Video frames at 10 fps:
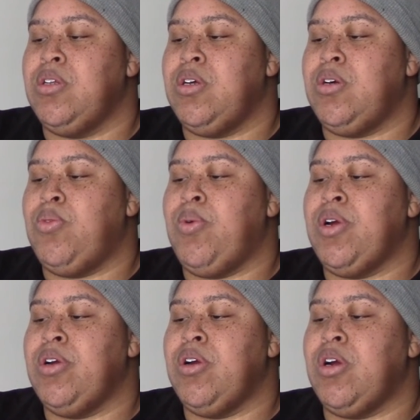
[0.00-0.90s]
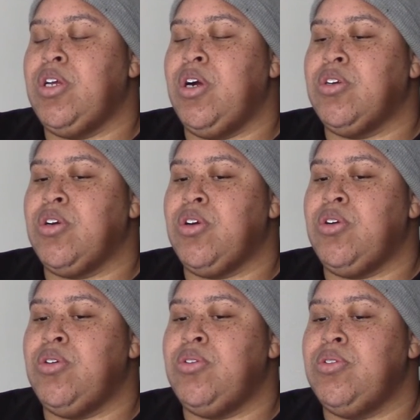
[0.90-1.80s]
where a young
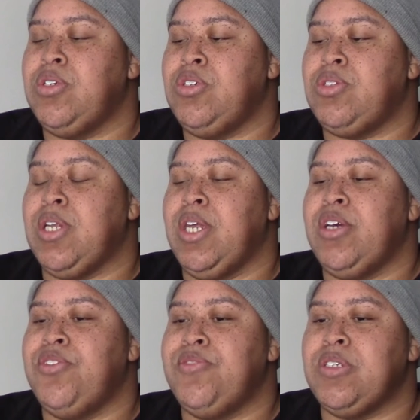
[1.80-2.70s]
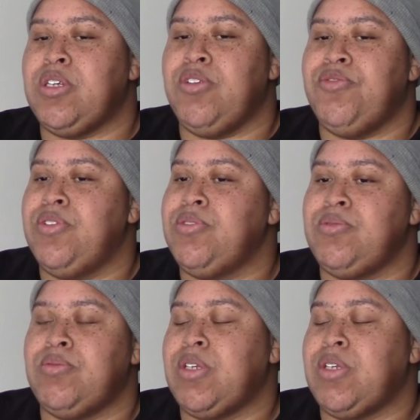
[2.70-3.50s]
girl used to live and stuff and